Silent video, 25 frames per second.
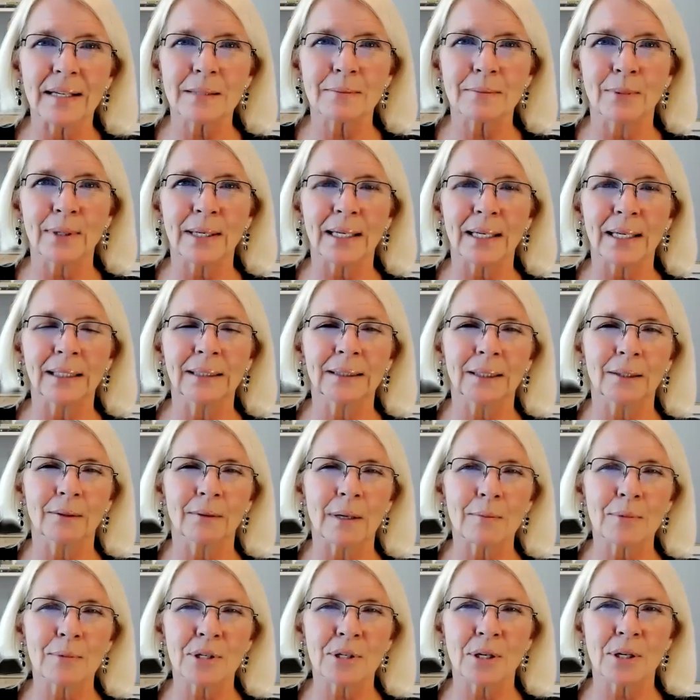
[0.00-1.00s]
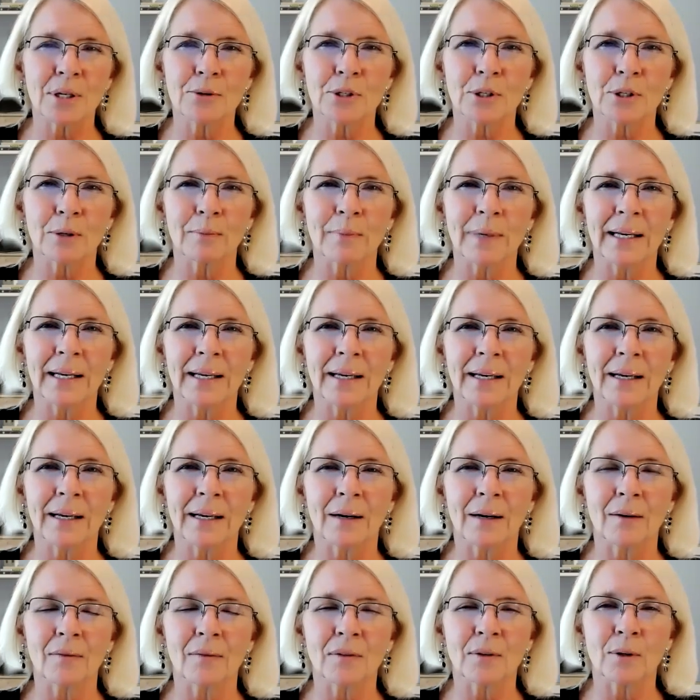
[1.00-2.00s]
Facebook, Instagram, social
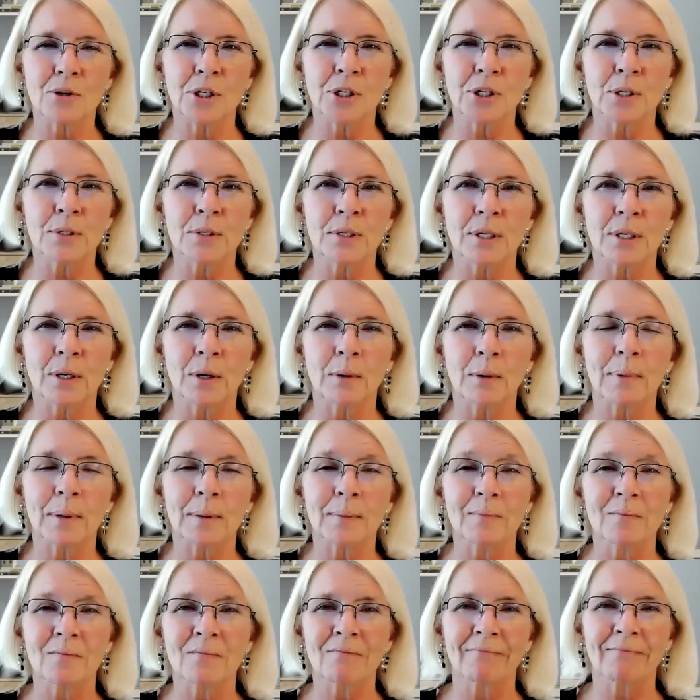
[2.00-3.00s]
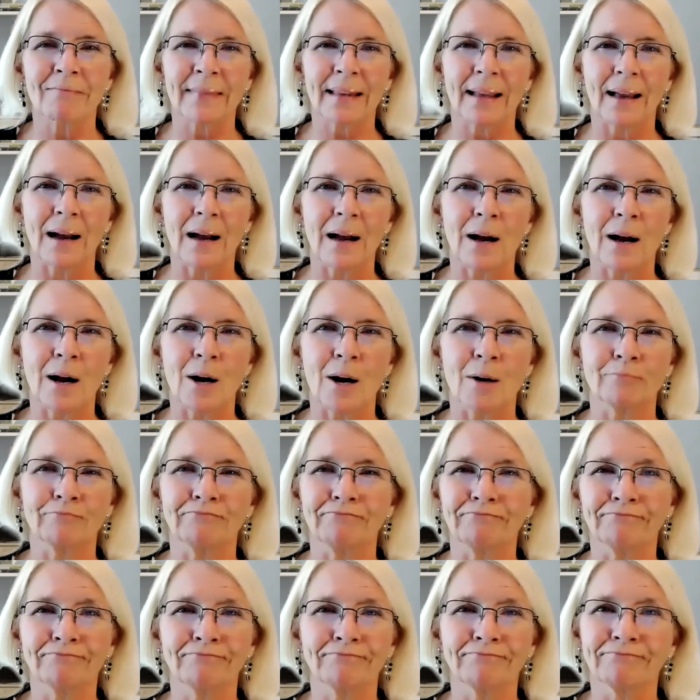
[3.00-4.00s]
media, of course, YouTube.
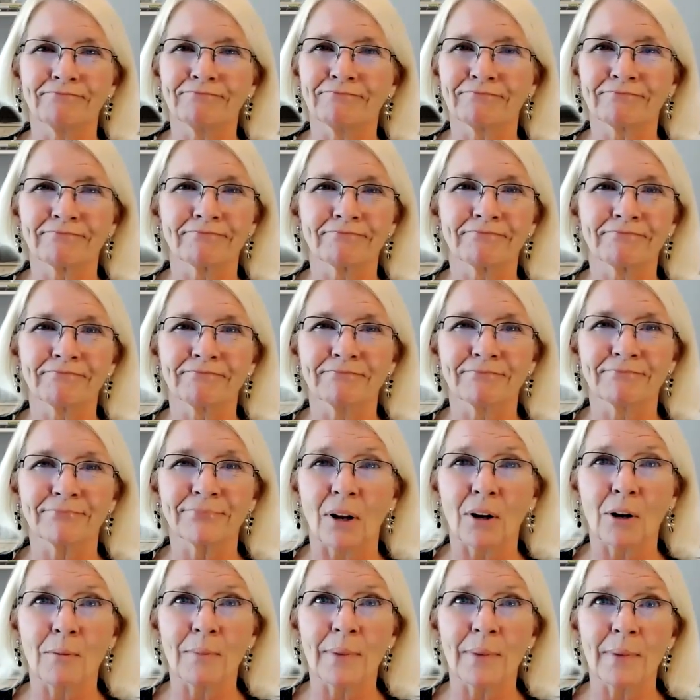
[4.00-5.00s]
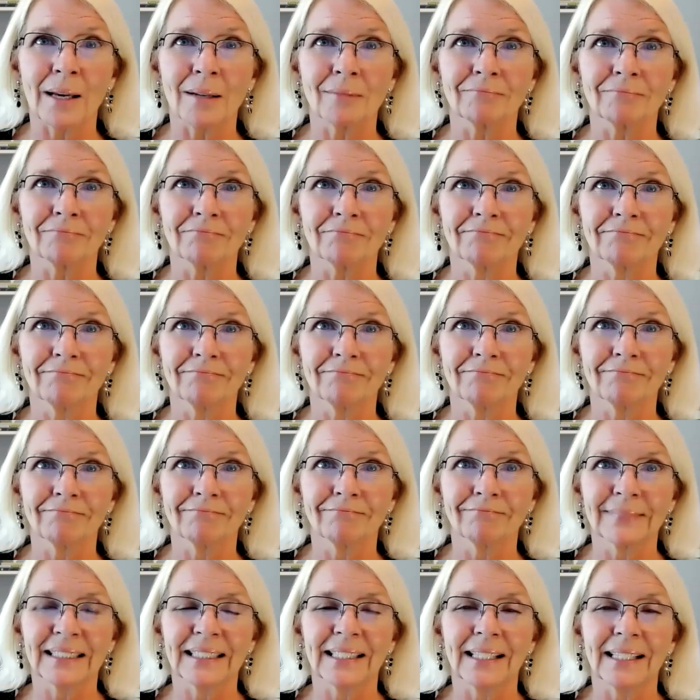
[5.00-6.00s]
Um, Follow me
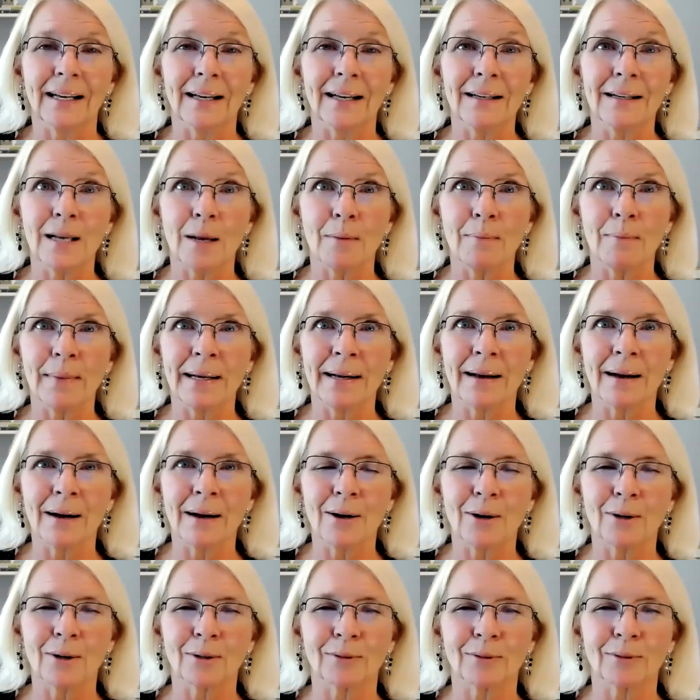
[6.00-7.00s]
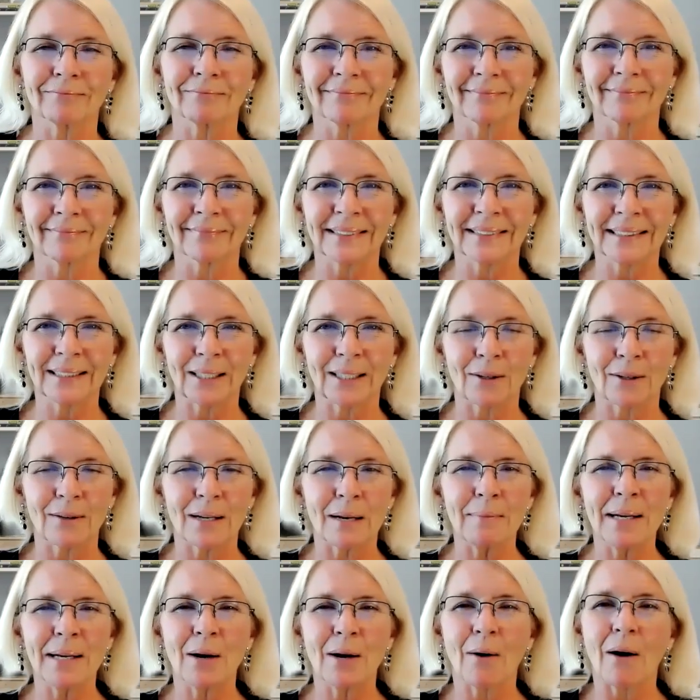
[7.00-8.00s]
and let me know.
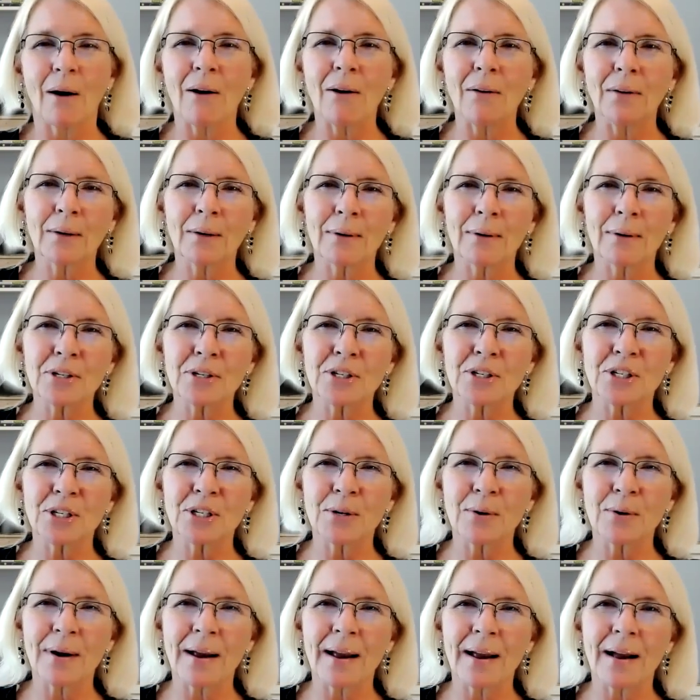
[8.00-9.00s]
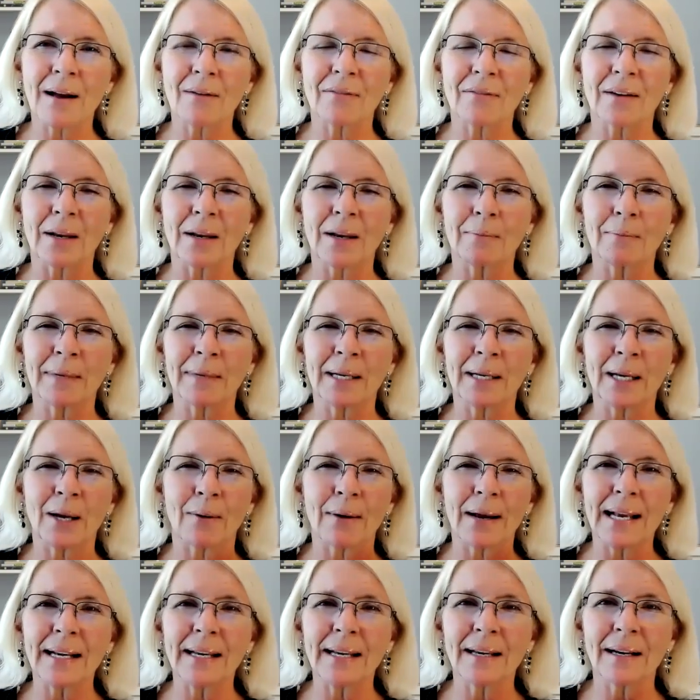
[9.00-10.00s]
So let me know all the questions you have. Let me
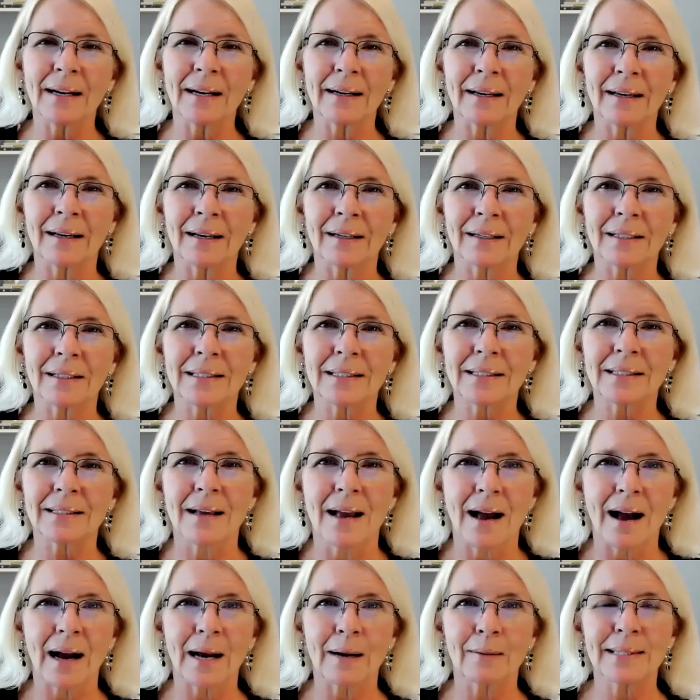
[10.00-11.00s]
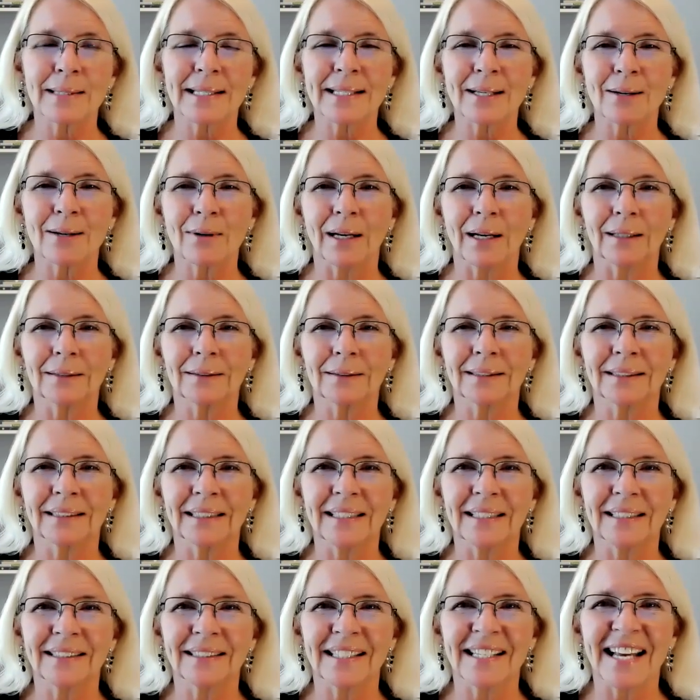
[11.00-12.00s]
know any ideas. I am so
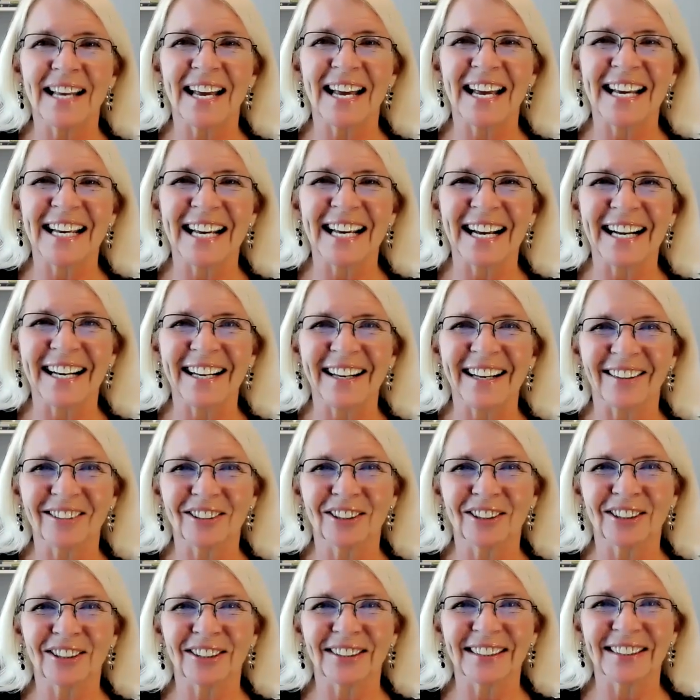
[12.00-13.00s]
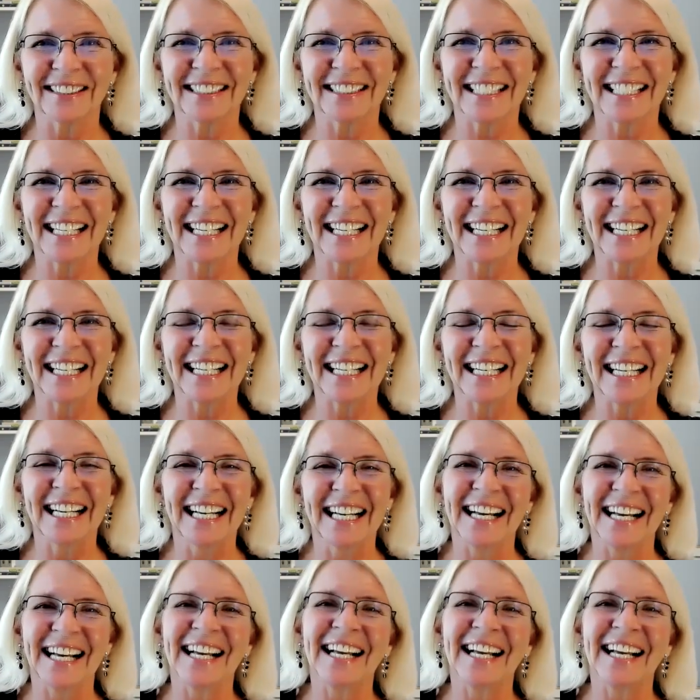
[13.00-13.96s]
glad to see you today, Elian's Joy today.